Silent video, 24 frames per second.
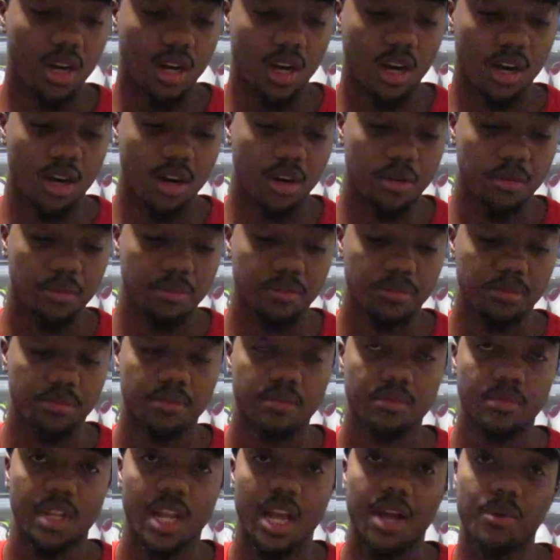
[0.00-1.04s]
And
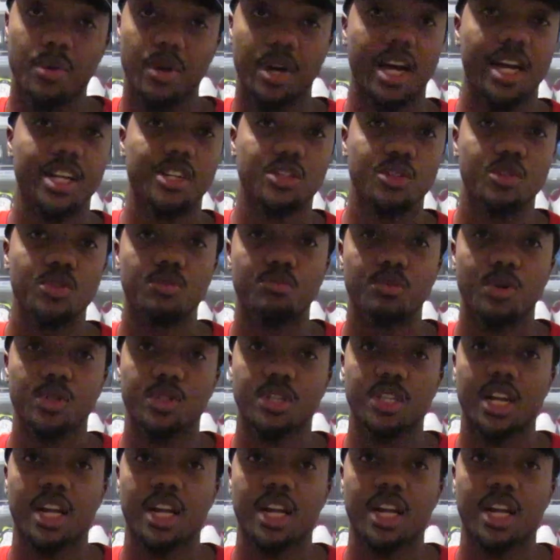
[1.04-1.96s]
when I do, most